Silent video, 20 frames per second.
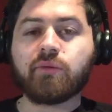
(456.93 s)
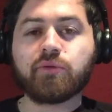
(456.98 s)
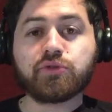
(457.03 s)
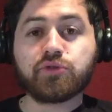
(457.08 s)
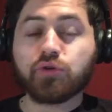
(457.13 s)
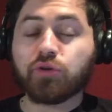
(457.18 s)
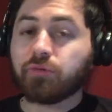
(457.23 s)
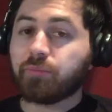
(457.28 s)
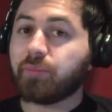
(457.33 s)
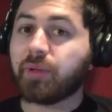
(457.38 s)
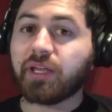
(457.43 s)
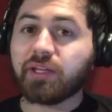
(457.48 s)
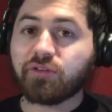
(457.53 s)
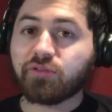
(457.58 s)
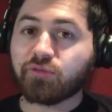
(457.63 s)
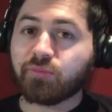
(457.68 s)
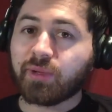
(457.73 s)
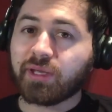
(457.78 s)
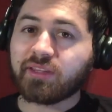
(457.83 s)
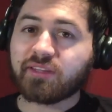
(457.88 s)
was not paid
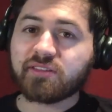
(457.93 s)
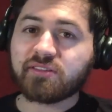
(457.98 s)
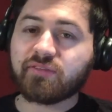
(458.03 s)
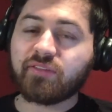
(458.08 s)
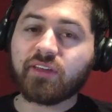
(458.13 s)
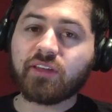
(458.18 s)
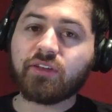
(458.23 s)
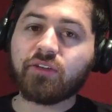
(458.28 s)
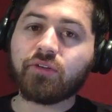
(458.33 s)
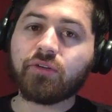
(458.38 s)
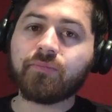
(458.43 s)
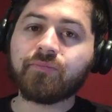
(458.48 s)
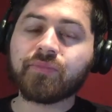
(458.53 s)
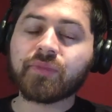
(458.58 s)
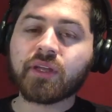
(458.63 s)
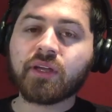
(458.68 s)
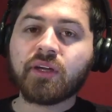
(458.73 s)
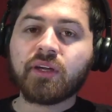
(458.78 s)
to make this video